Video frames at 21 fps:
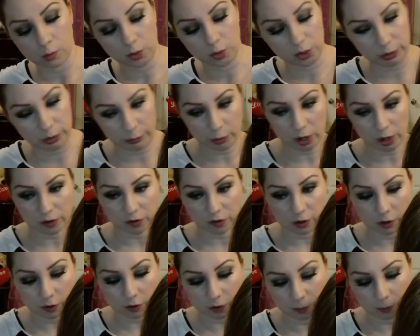We're doing
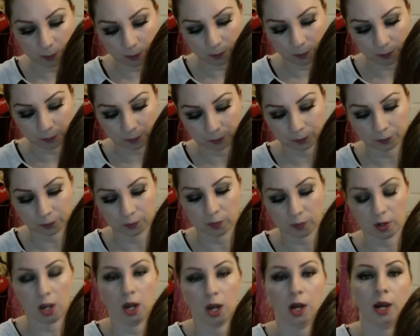bronzers.
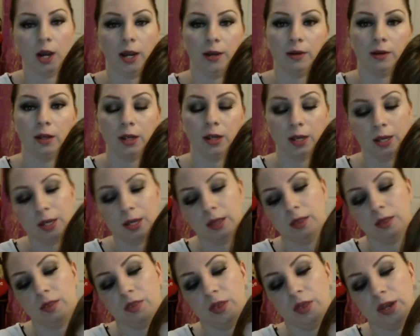Alright,
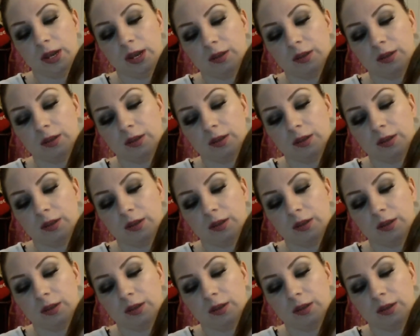the